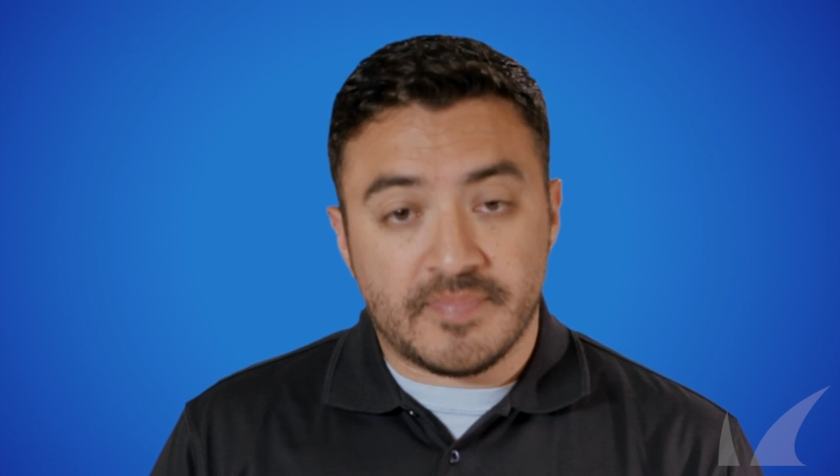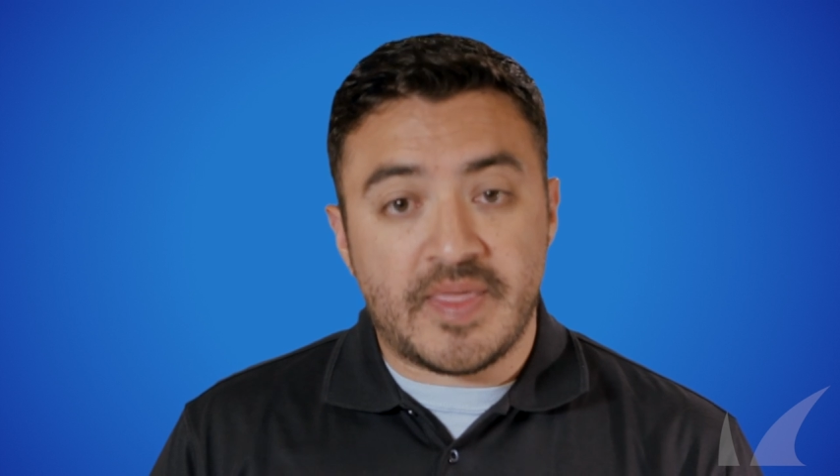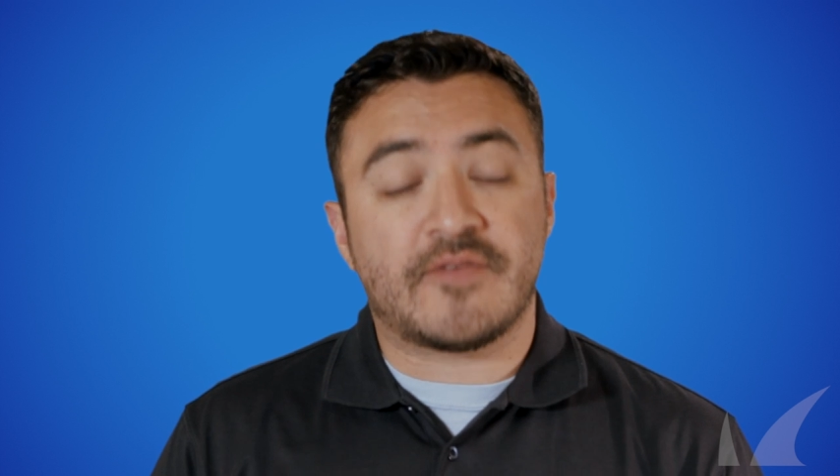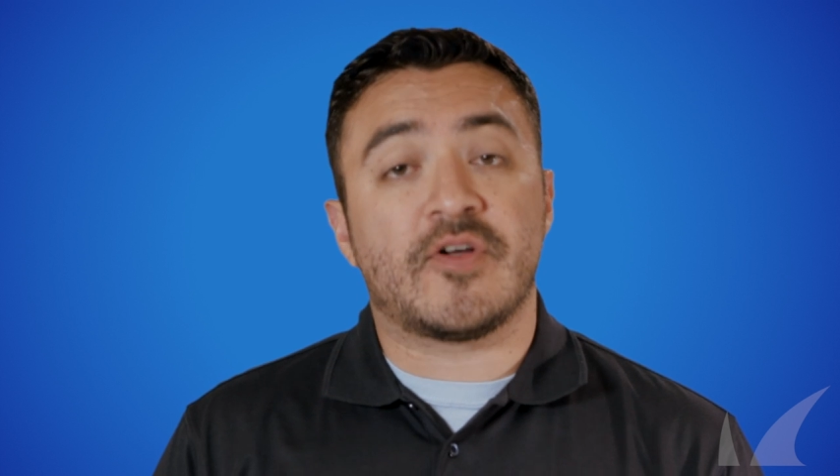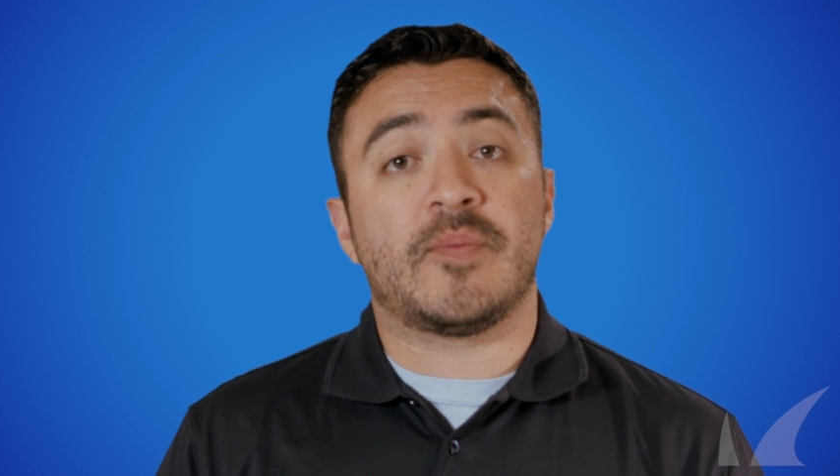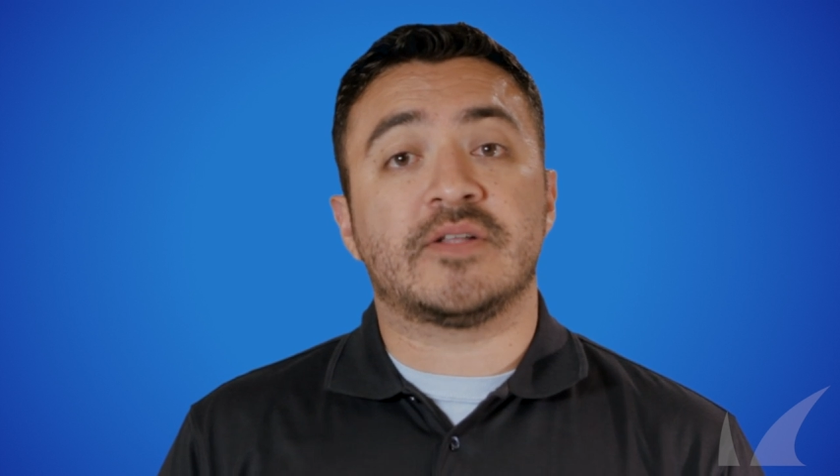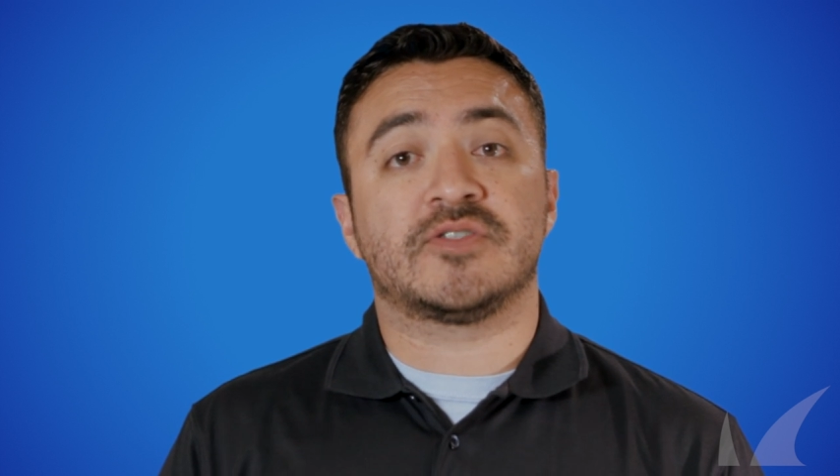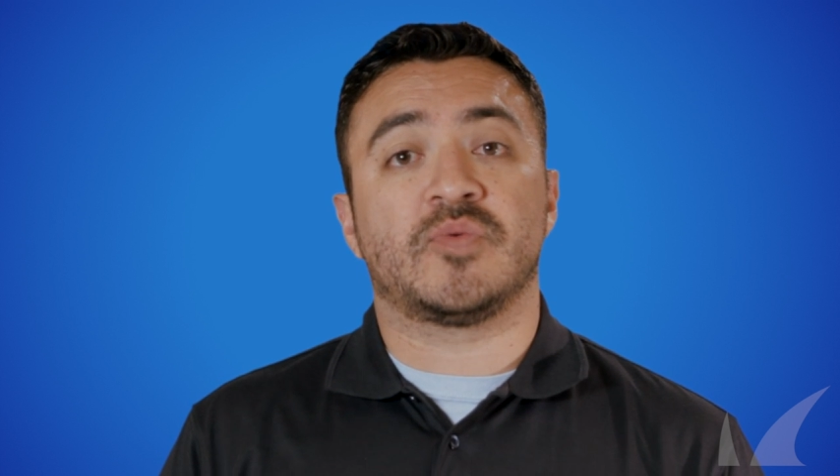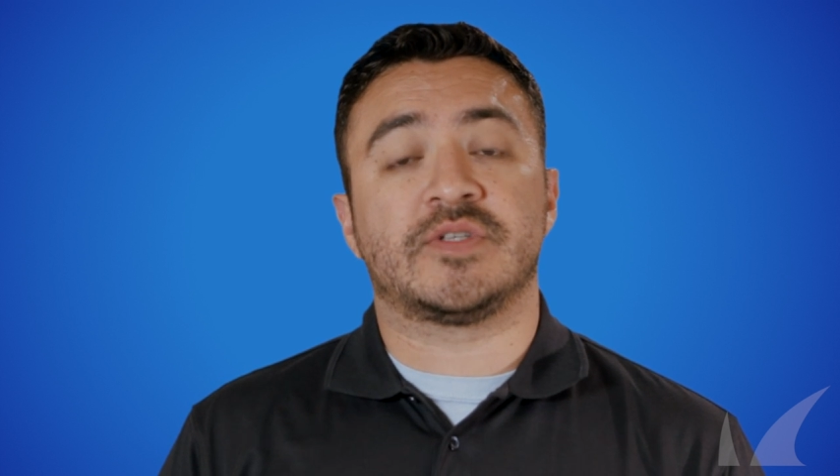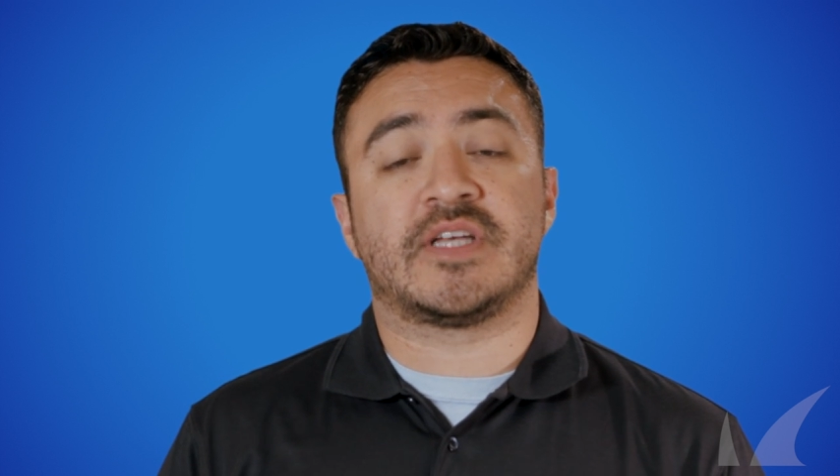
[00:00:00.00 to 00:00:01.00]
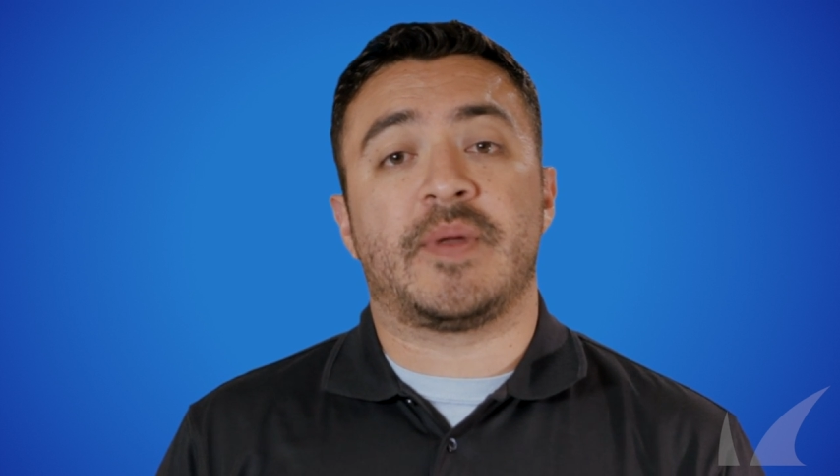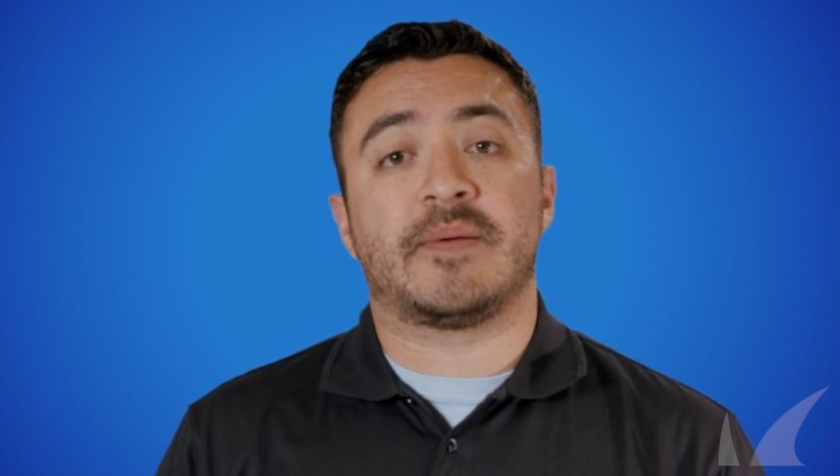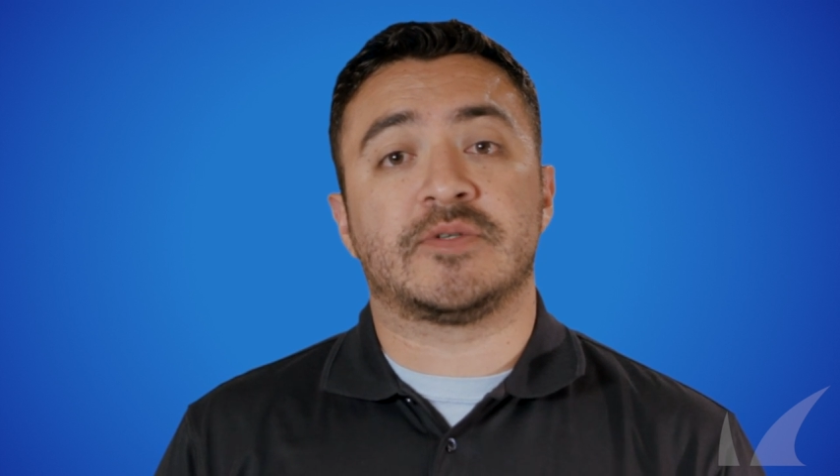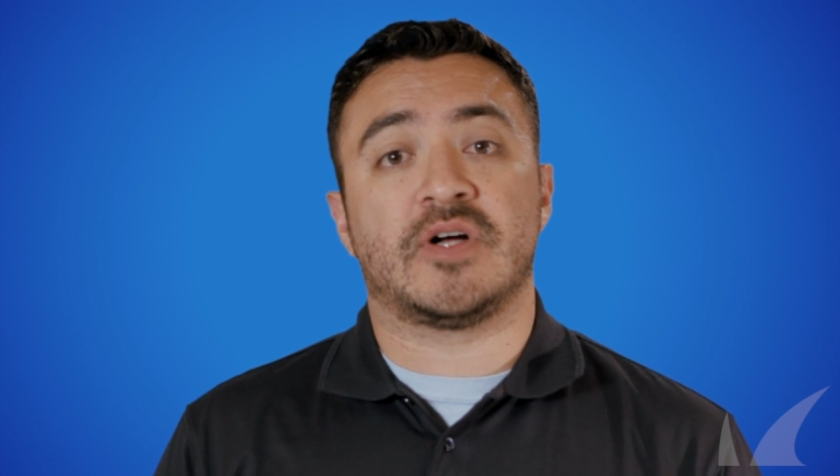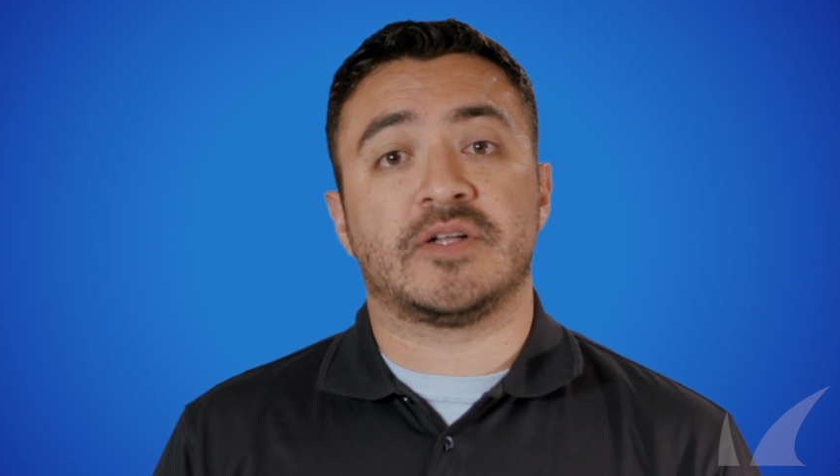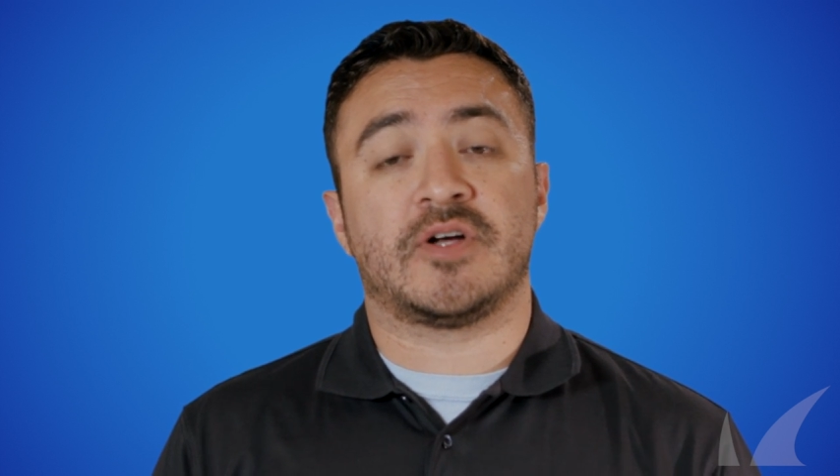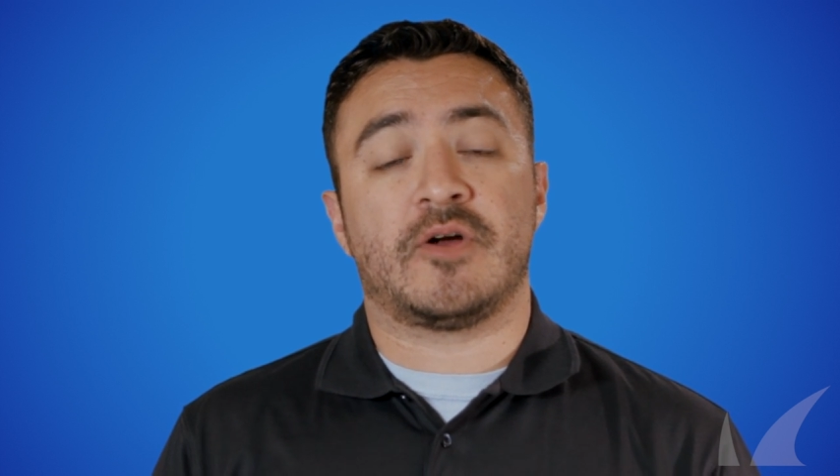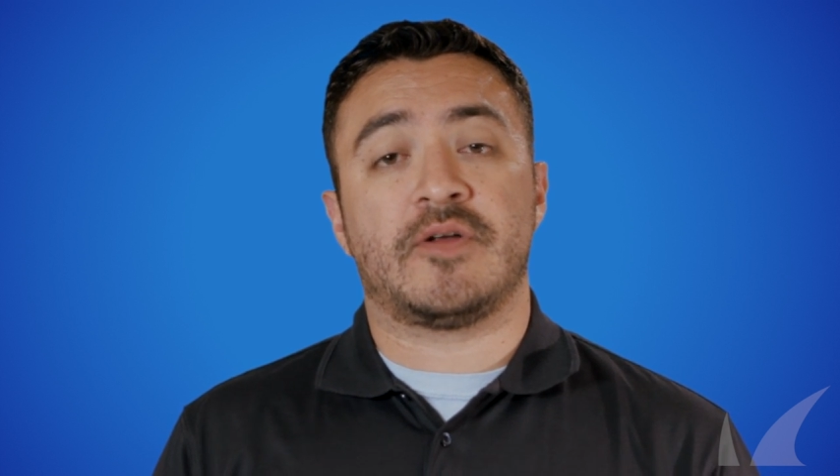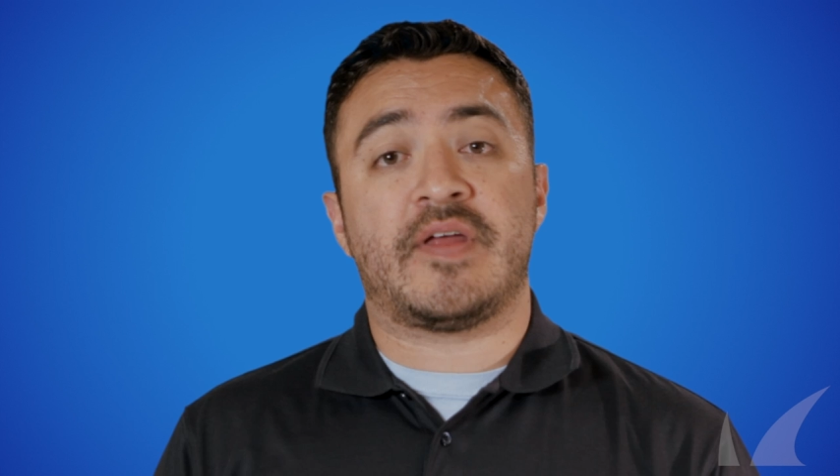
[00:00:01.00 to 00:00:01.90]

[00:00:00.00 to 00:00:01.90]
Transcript: Thank you very much. Once again, my name is John Tarn.